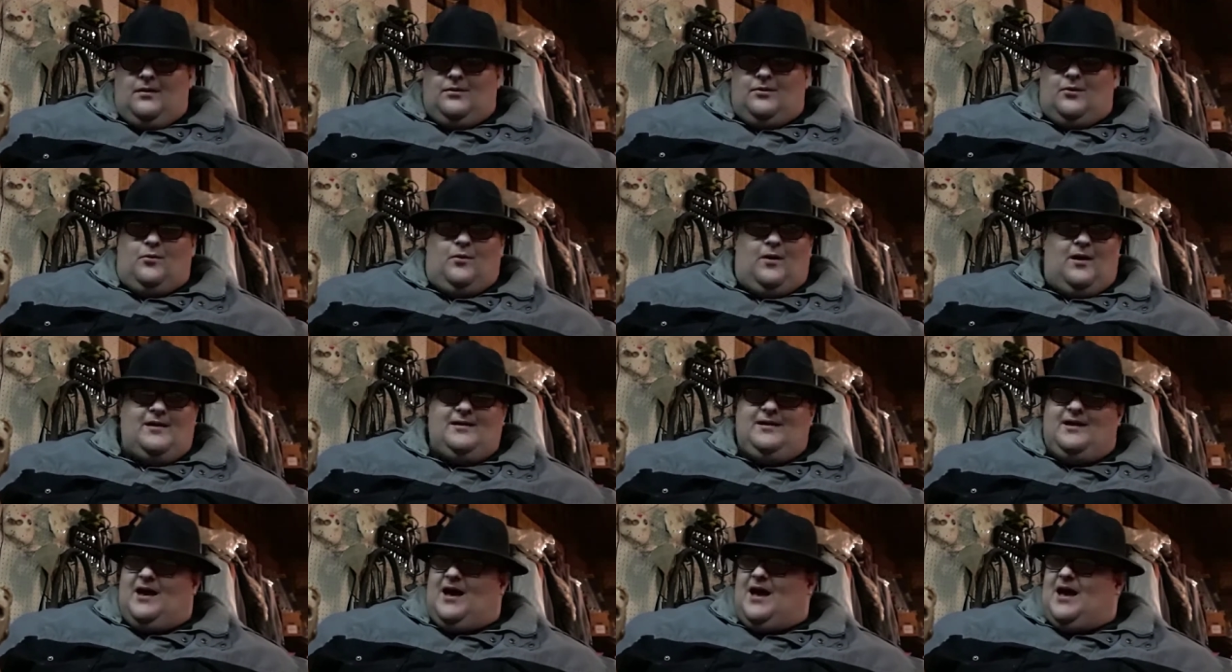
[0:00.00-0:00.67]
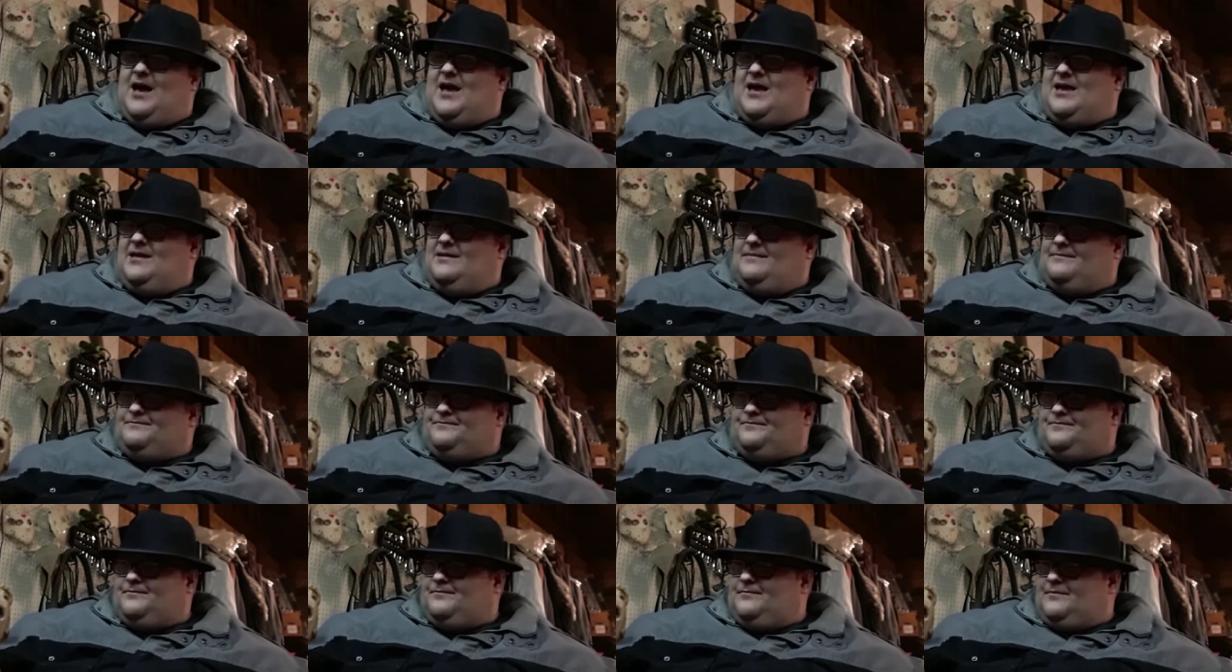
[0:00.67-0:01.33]
The one guy,
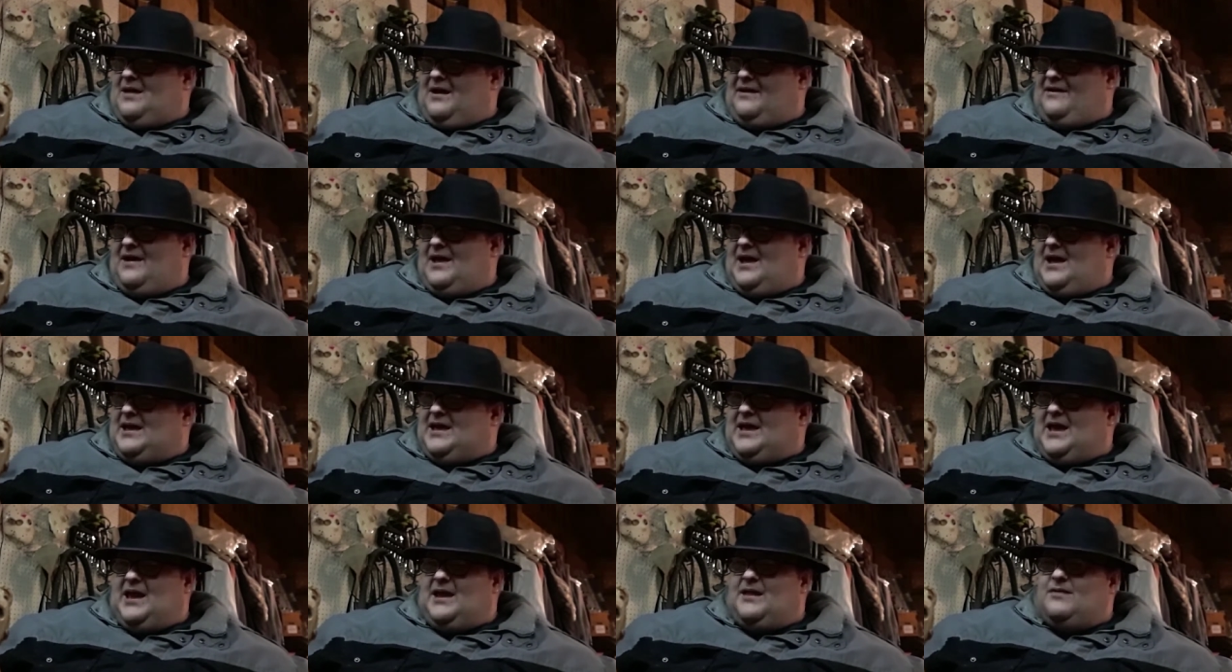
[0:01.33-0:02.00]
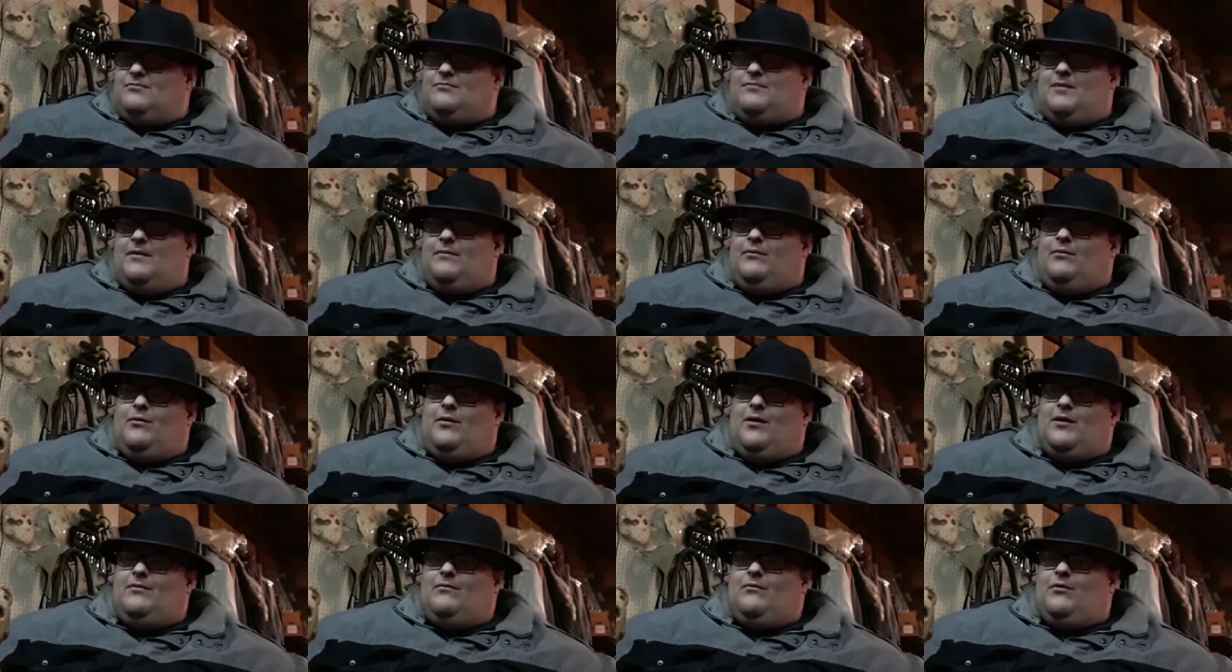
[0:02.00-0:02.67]
I, I can't even remember
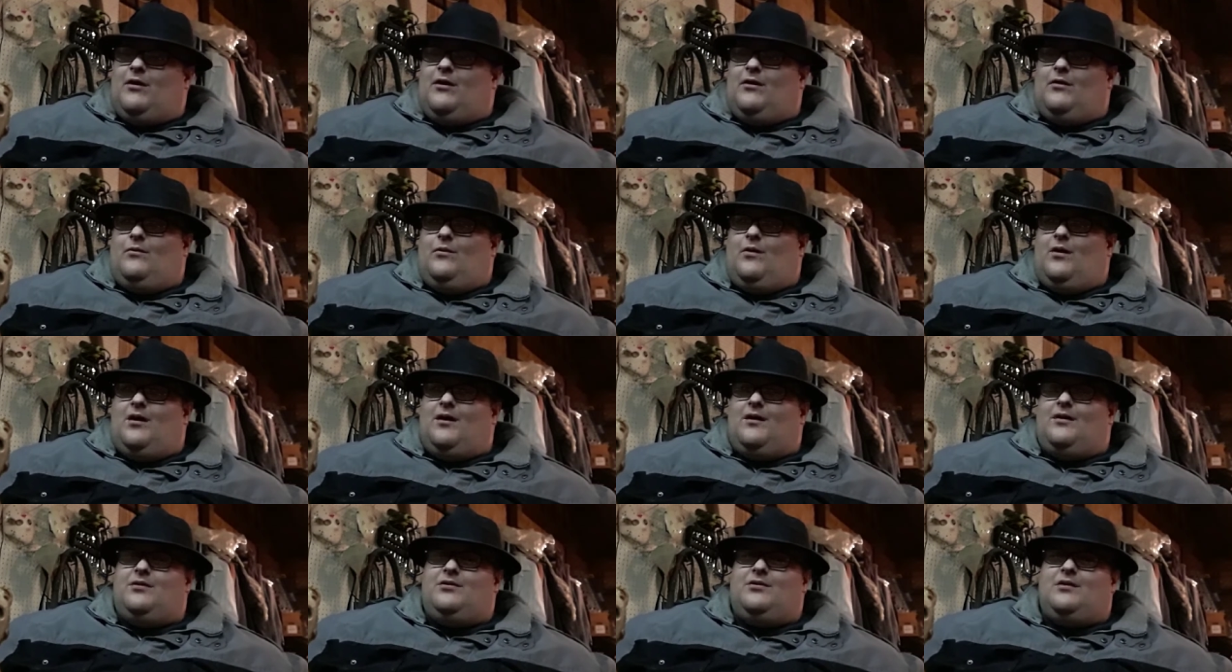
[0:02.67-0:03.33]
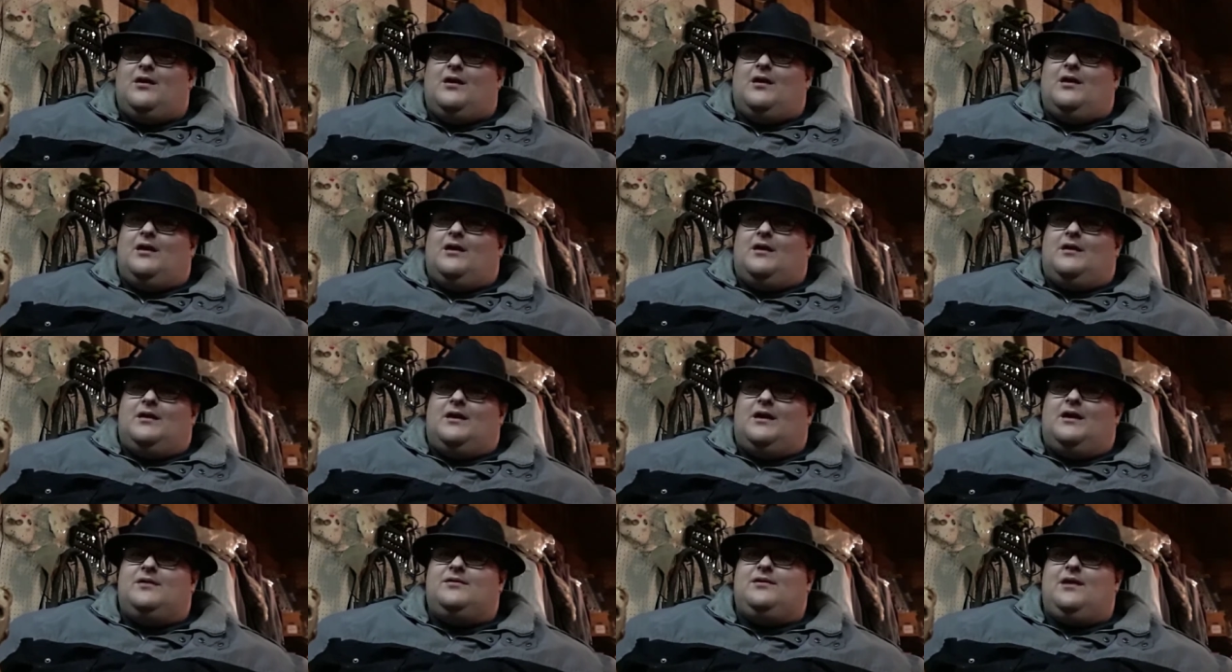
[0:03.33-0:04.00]
what, where it was,
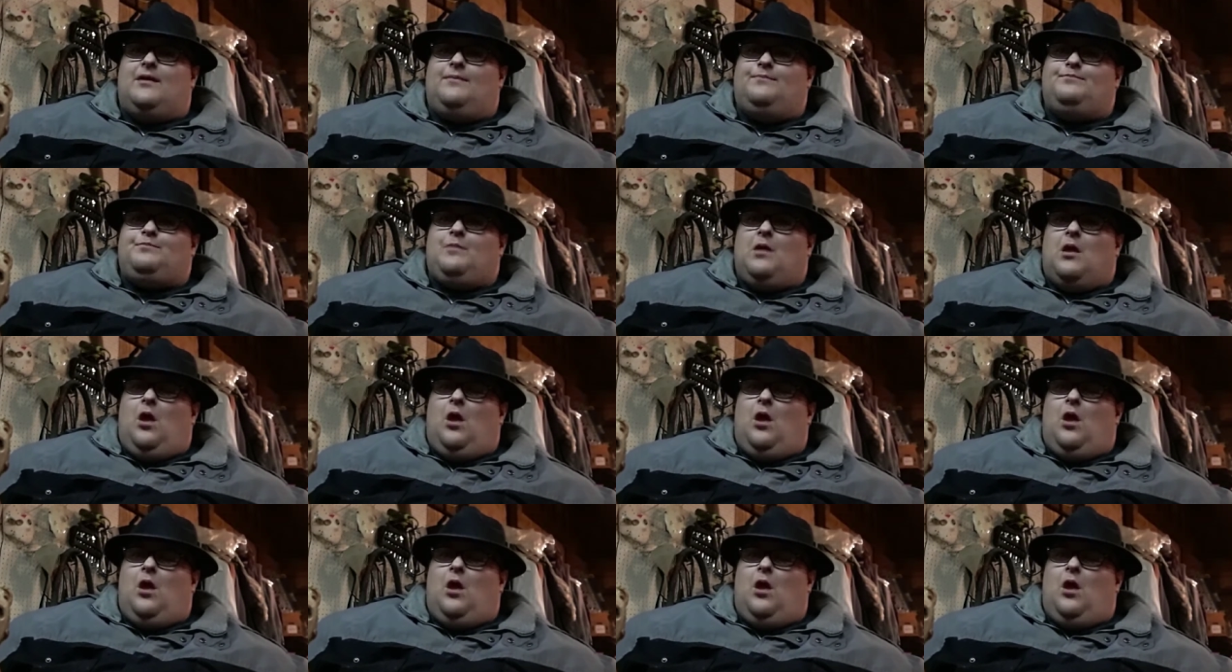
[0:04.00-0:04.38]
he's like,